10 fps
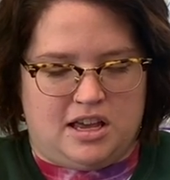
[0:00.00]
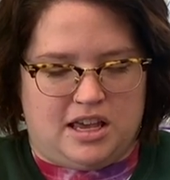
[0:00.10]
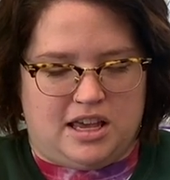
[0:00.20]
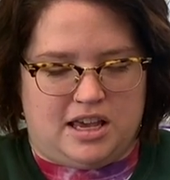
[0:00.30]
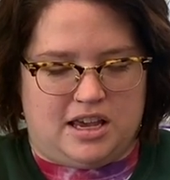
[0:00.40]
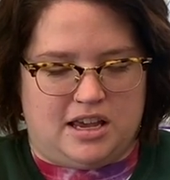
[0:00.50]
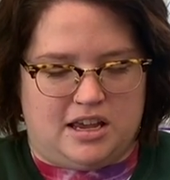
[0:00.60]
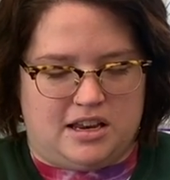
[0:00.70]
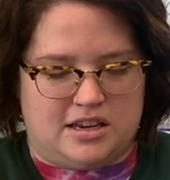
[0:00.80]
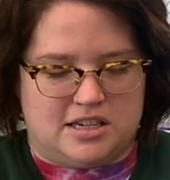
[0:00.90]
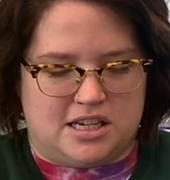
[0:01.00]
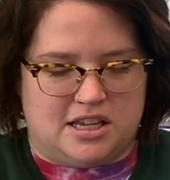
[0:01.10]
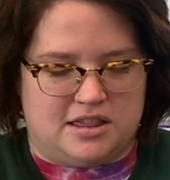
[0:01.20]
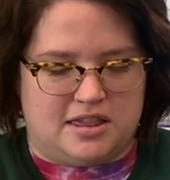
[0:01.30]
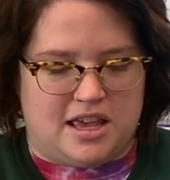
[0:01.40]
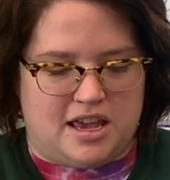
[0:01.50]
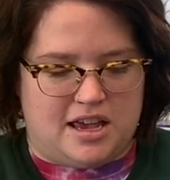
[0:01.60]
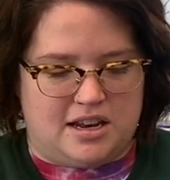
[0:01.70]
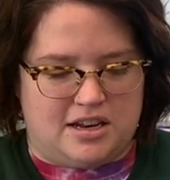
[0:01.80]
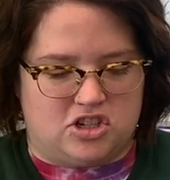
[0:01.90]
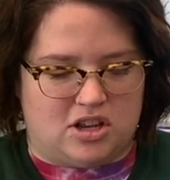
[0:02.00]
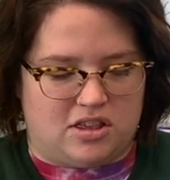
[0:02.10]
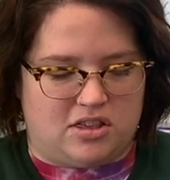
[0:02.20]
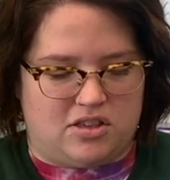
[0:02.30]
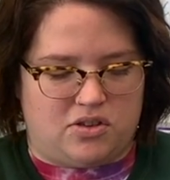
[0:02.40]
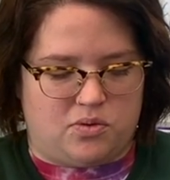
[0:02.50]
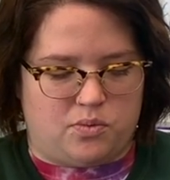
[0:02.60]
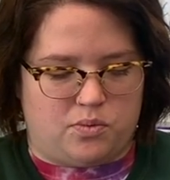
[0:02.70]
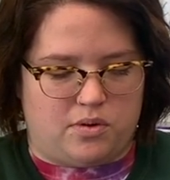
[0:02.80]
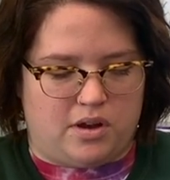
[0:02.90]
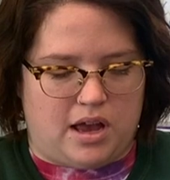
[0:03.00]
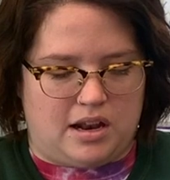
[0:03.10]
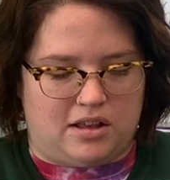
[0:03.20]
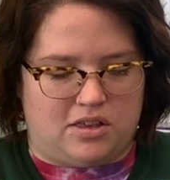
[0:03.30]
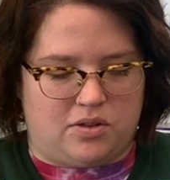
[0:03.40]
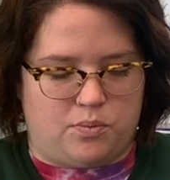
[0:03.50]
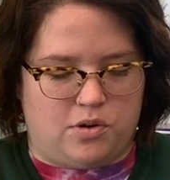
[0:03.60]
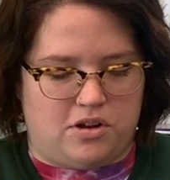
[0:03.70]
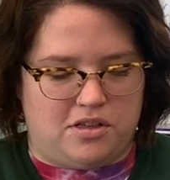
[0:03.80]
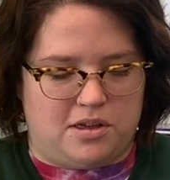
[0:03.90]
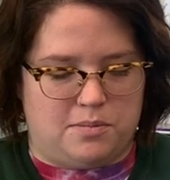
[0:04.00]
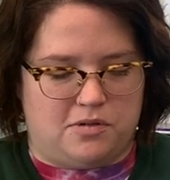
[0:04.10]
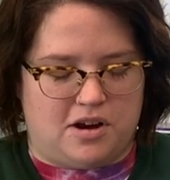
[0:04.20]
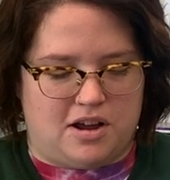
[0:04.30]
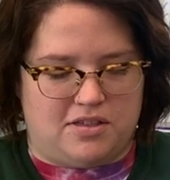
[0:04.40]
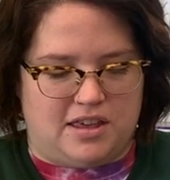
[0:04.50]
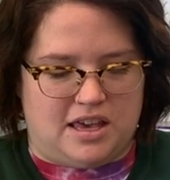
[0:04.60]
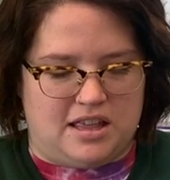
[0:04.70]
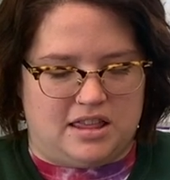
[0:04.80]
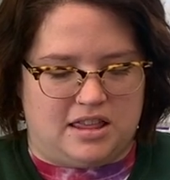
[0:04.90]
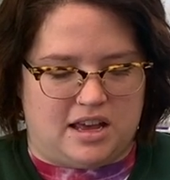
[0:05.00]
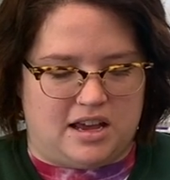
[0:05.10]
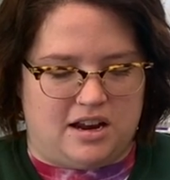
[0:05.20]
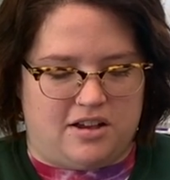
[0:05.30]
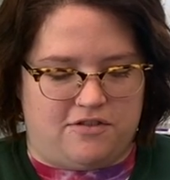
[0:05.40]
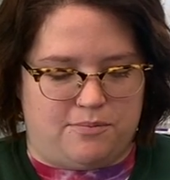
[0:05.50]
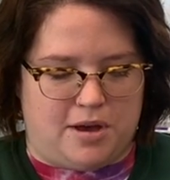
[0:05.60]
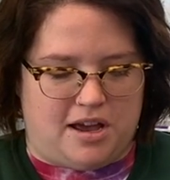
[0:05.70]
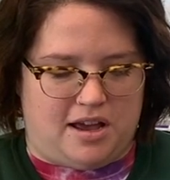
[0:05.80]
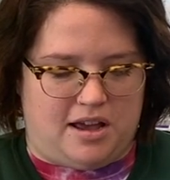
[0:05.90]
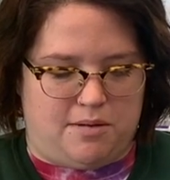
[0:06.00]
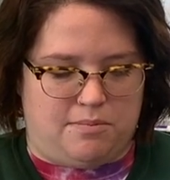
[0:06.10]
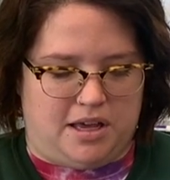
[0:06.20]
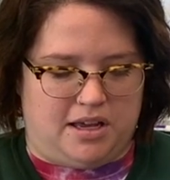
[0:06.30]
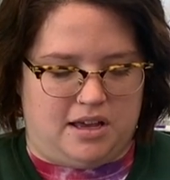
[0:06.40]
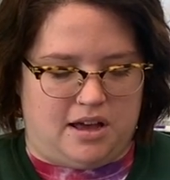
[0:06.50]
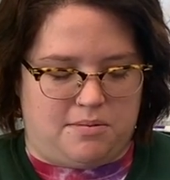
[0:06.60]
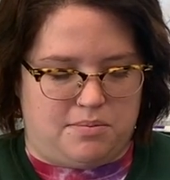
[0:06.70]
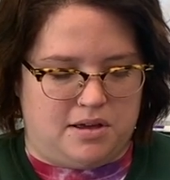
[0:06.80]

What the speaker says: And then just kind of swirl them around the inside of my big cup.